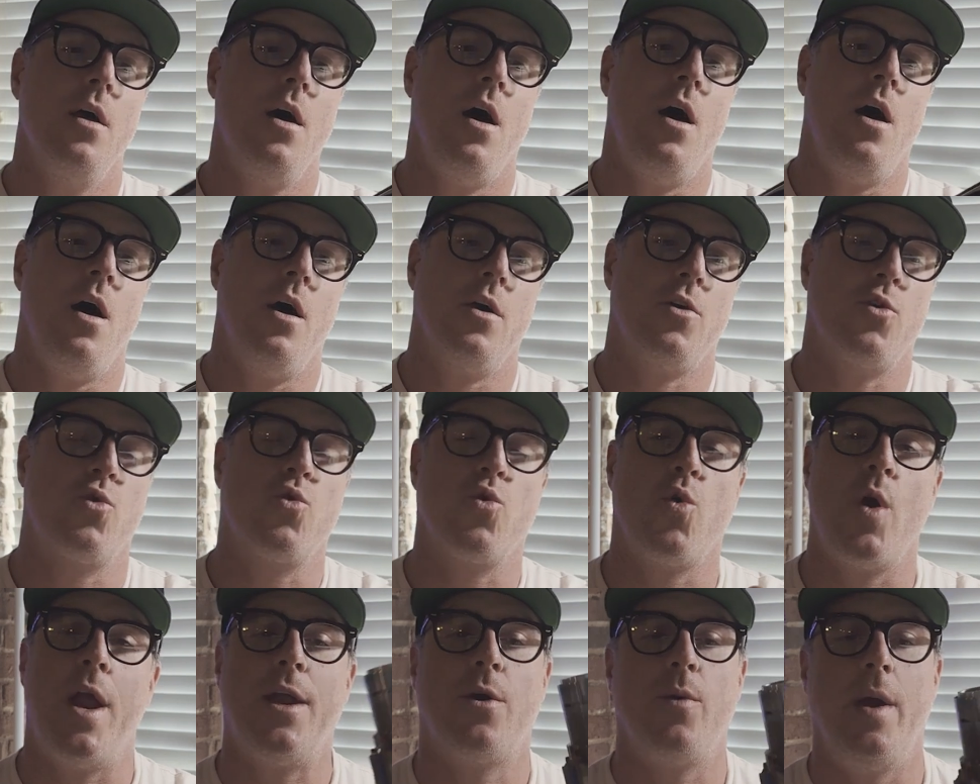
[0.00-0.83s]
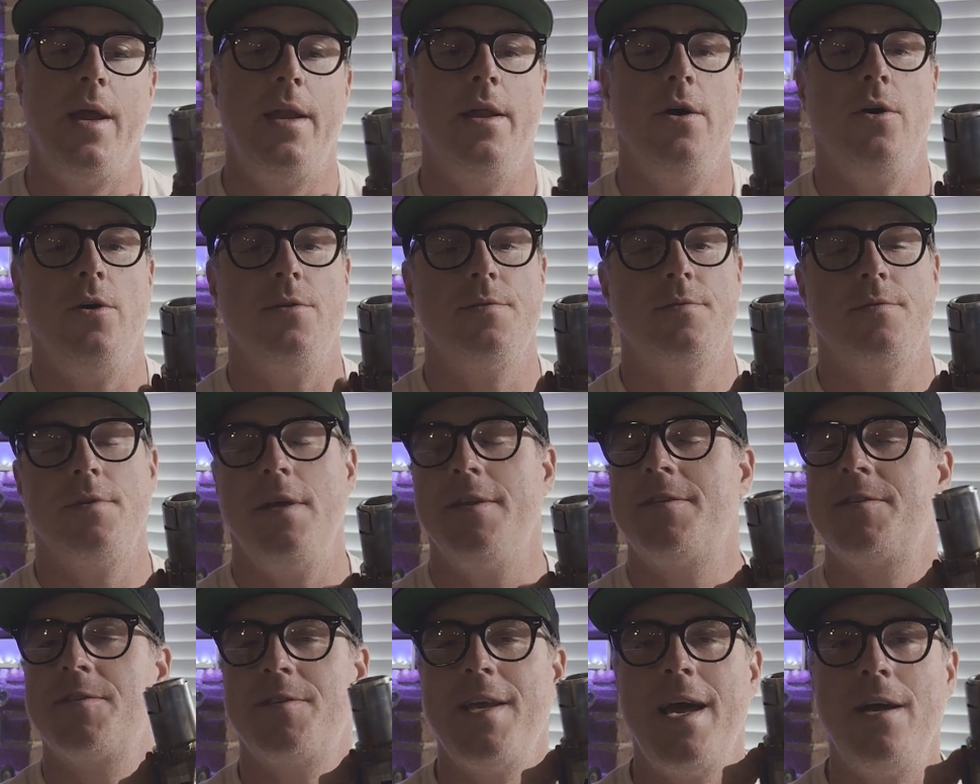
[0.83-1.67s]
Uh, great, great hilt.
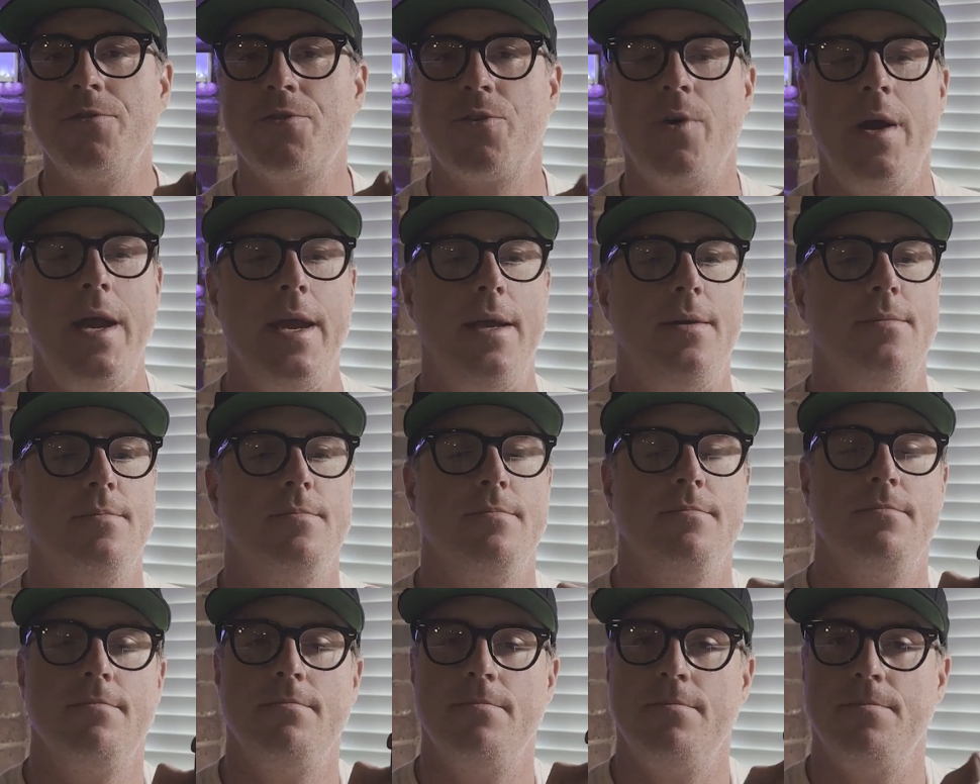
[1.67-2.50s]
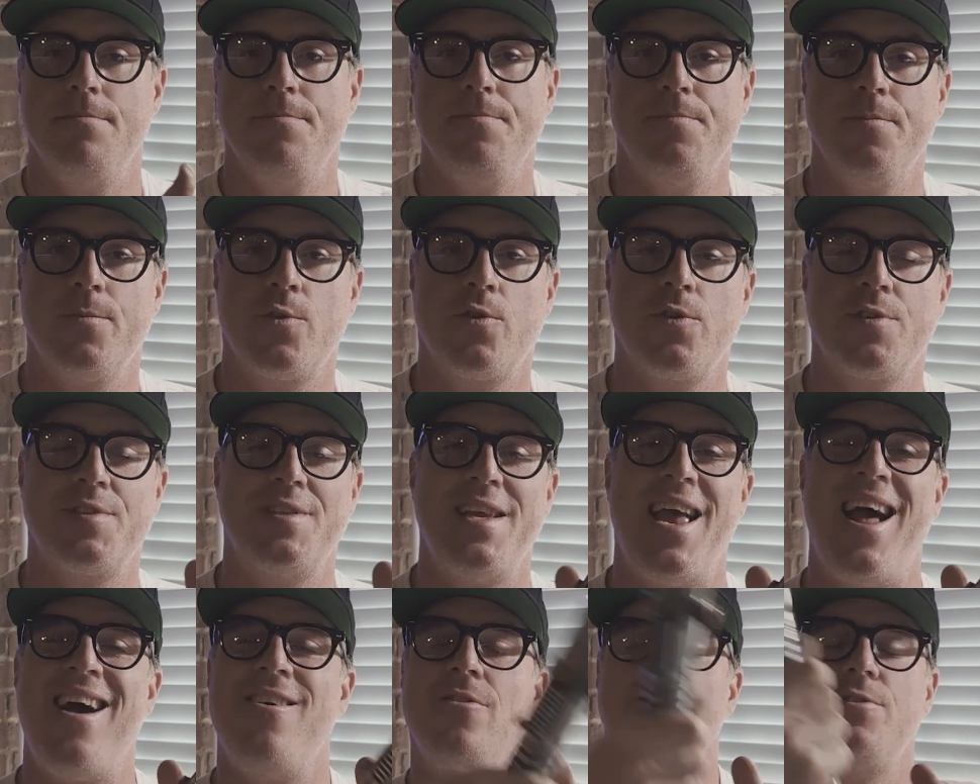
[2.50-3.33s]
It sounds great. It
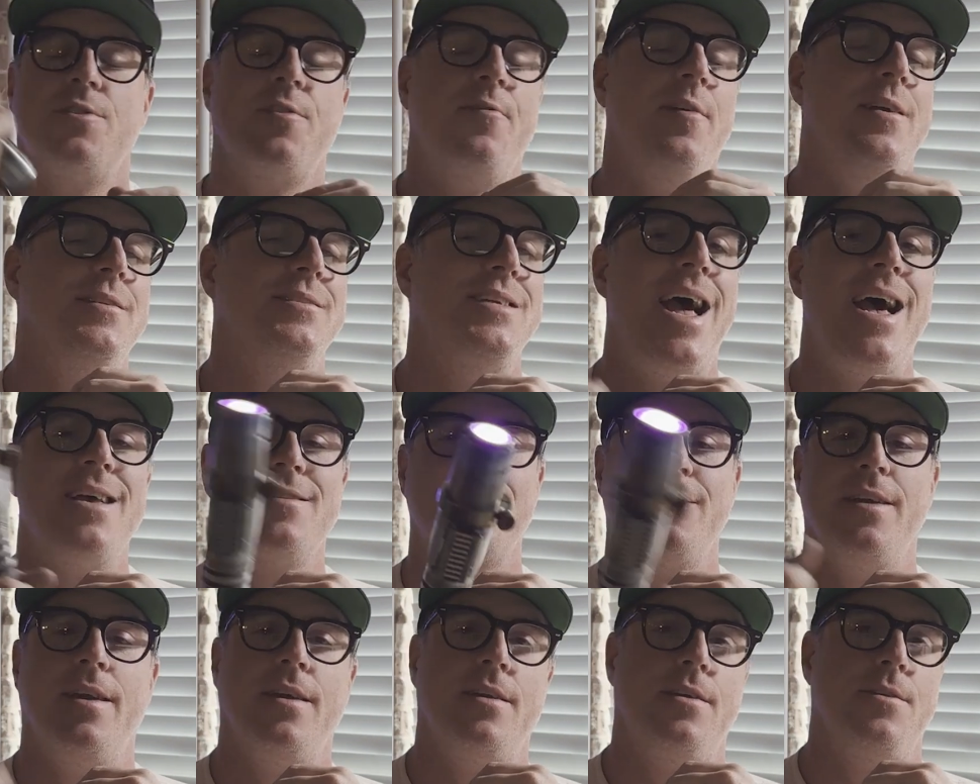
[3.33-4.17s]
sounds fantastic.